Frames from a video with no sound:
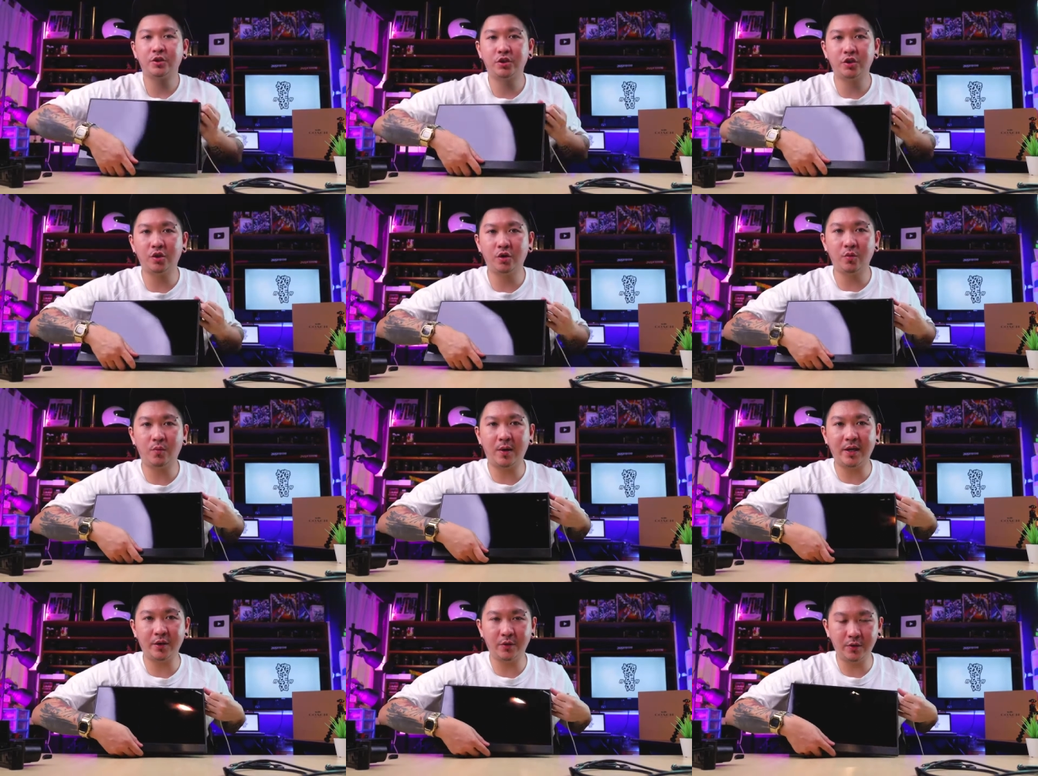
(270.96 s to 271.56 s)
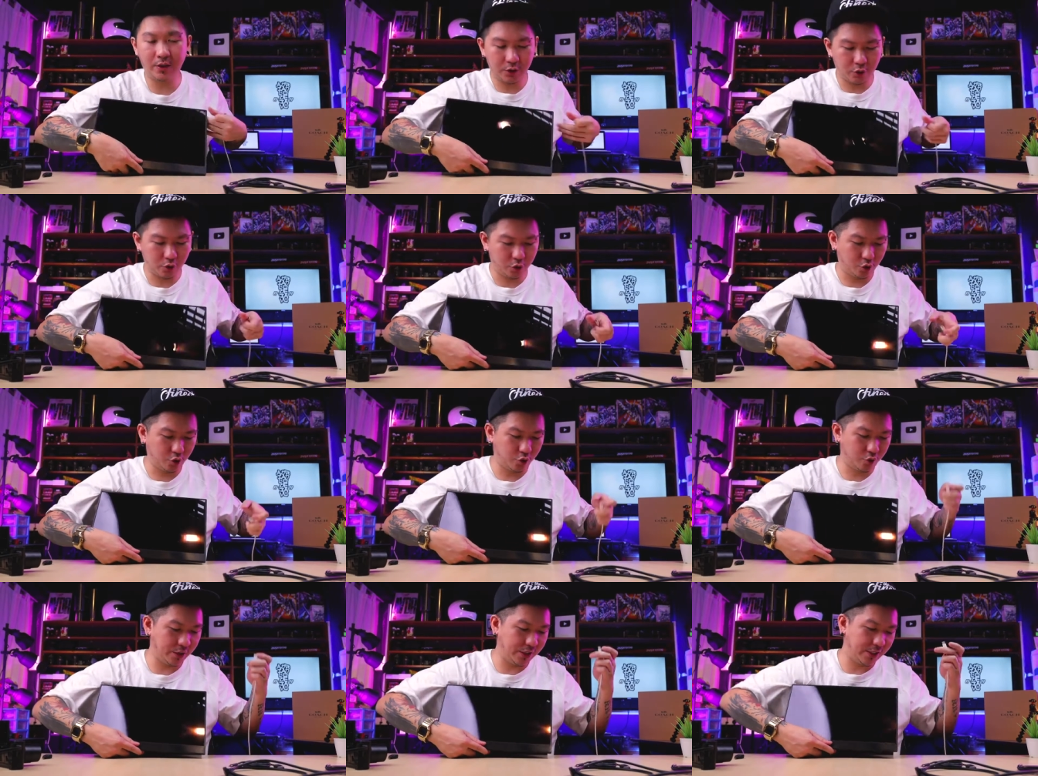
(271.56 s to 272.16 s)
So what you need to
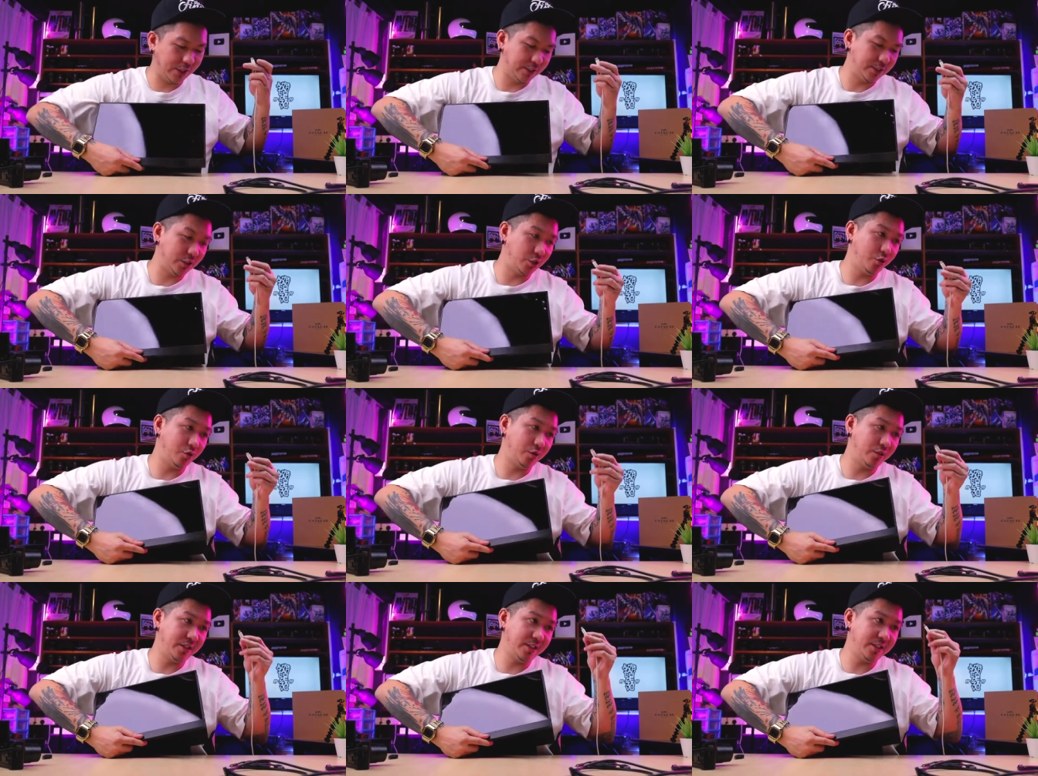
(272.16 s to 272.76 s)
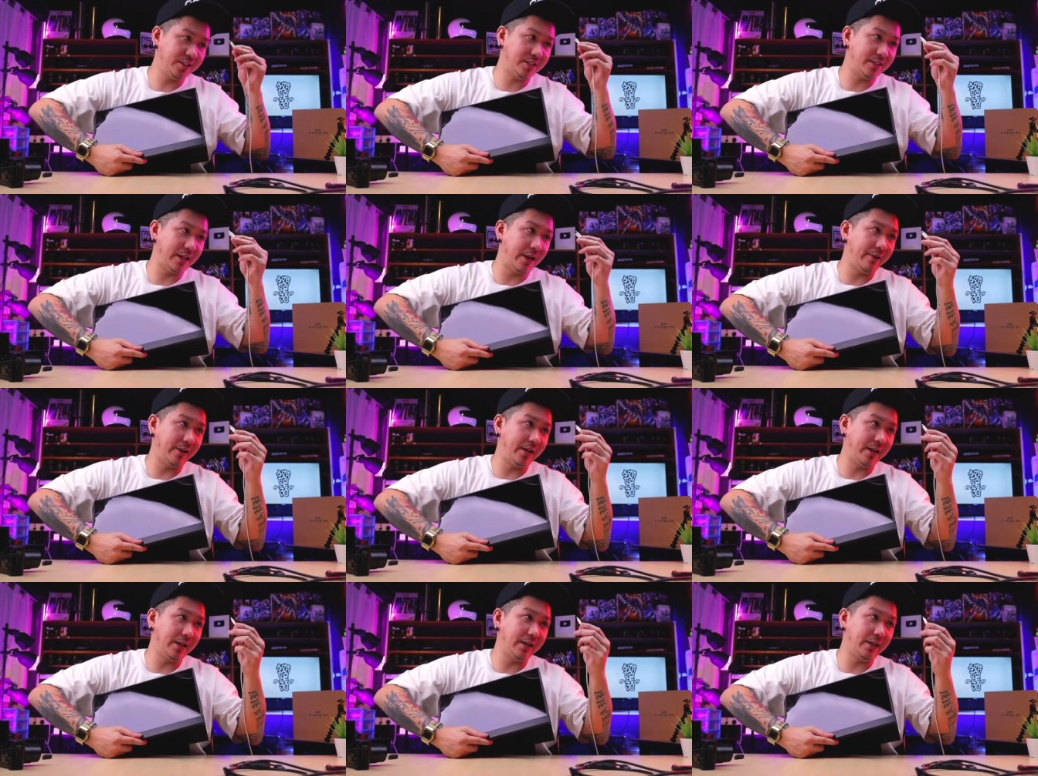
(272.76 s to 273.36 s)
do is you just
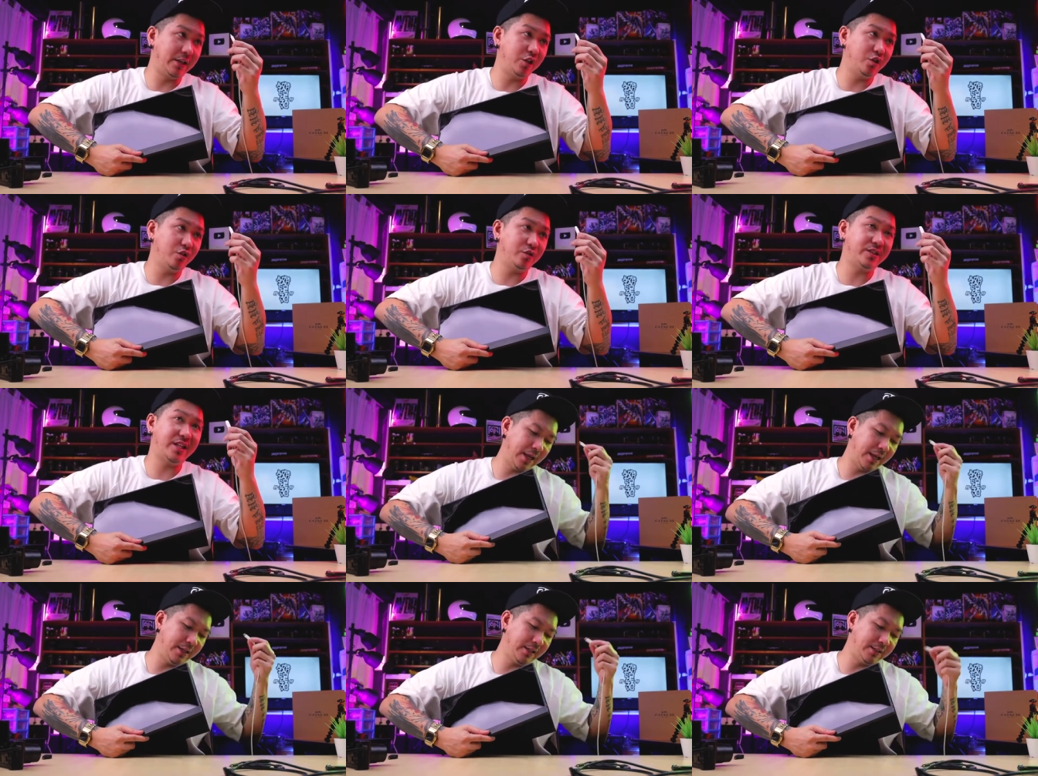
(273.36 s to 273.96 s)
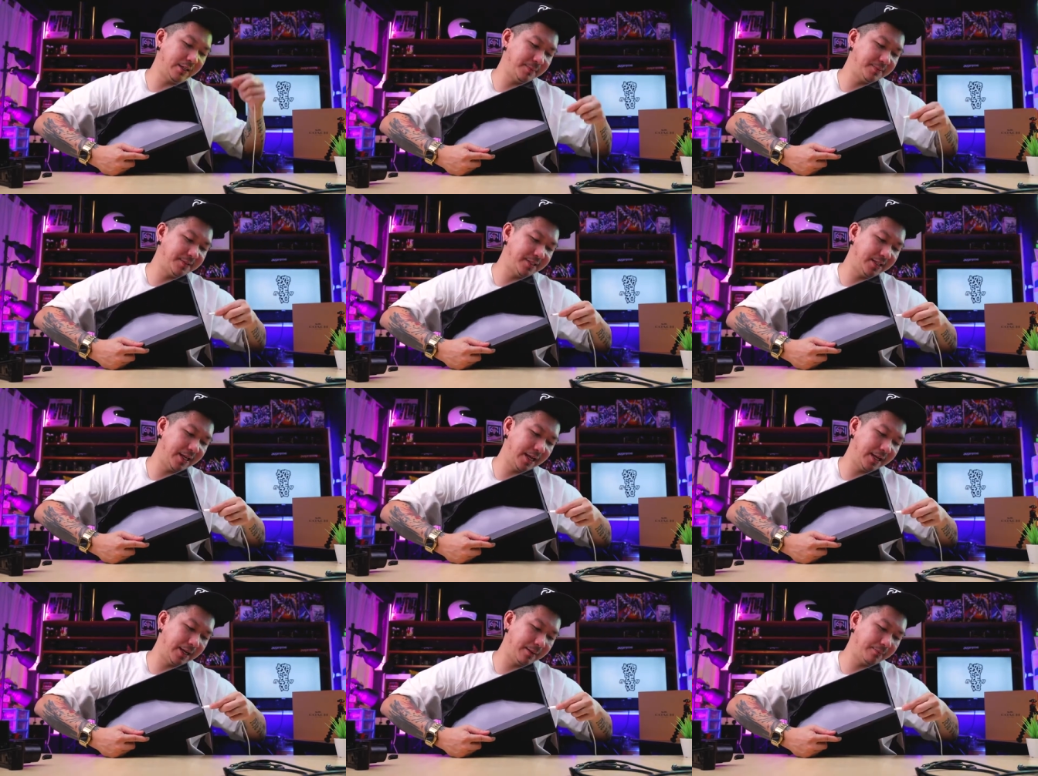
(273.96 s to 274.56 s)
directly use any Type
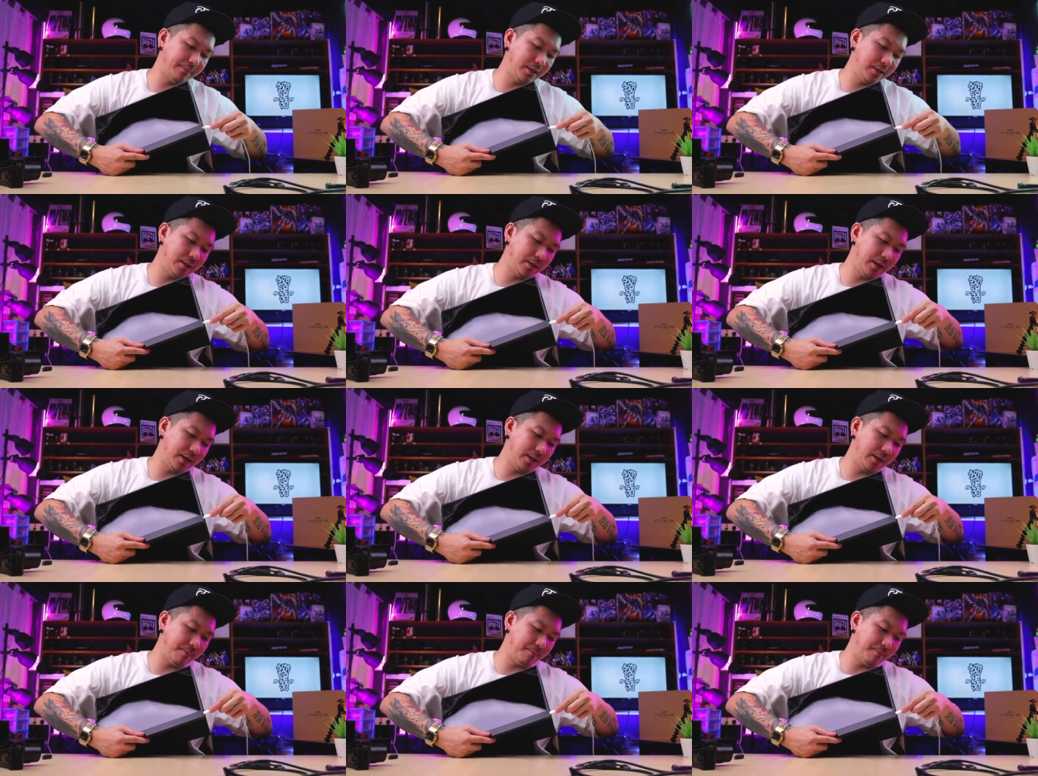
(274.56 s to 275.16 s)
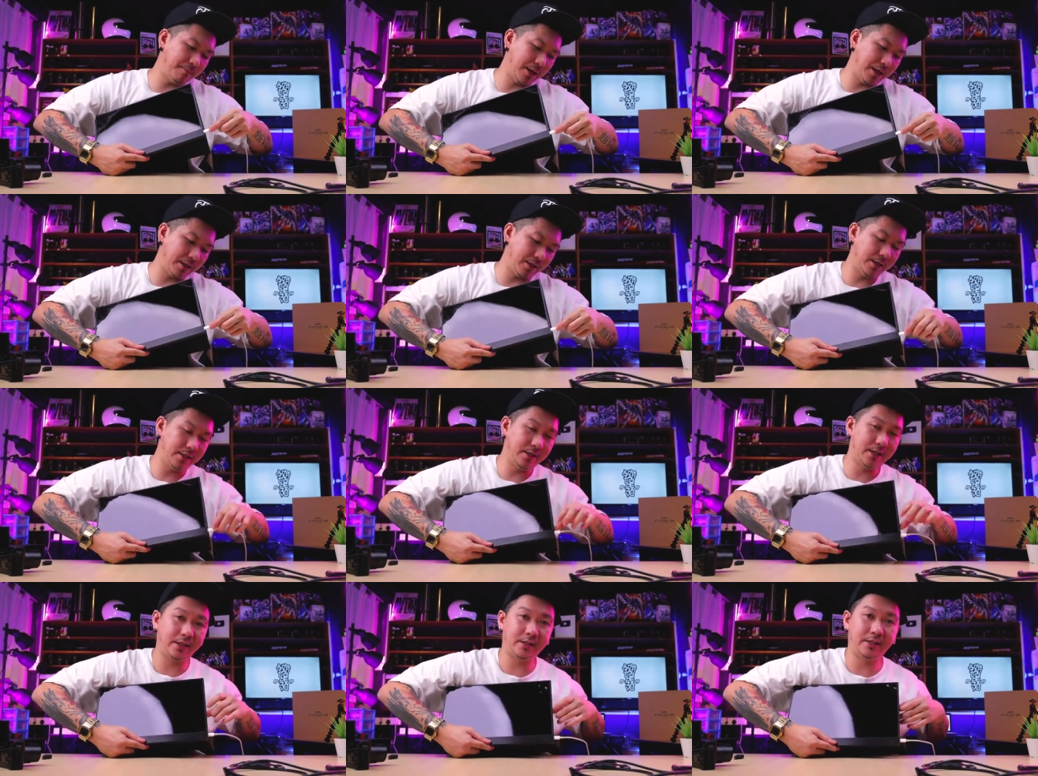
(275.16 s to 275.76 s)
C adapter and then plug
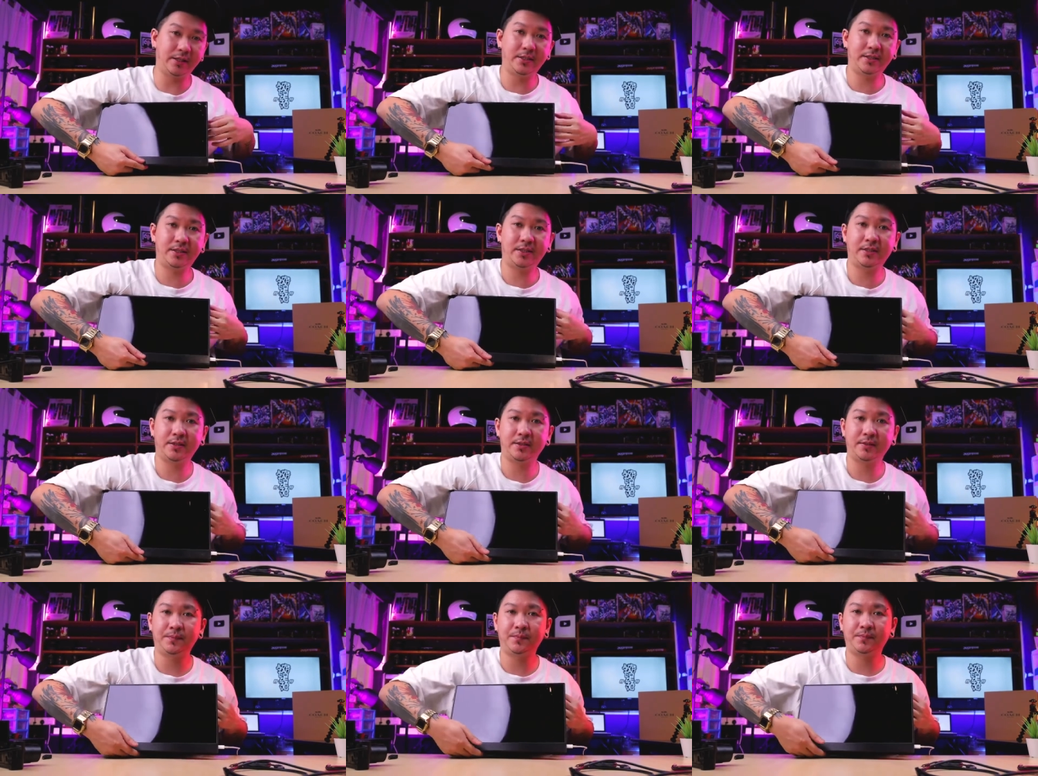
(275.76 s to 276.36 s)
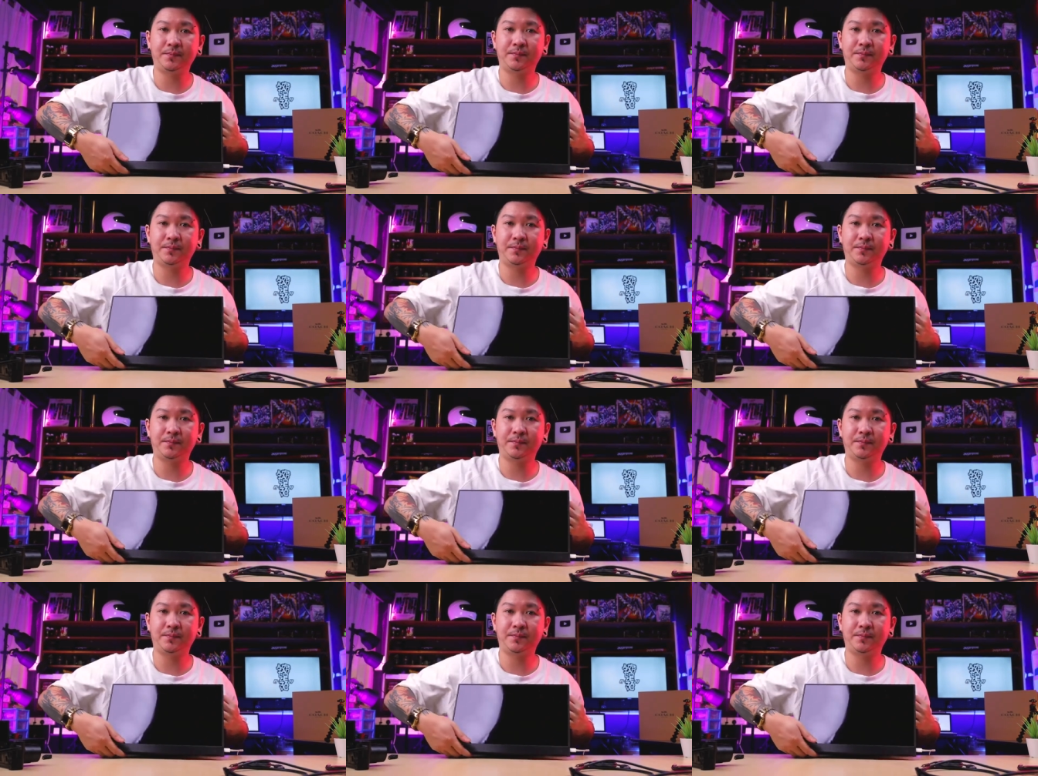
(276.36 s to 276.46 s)
in like this.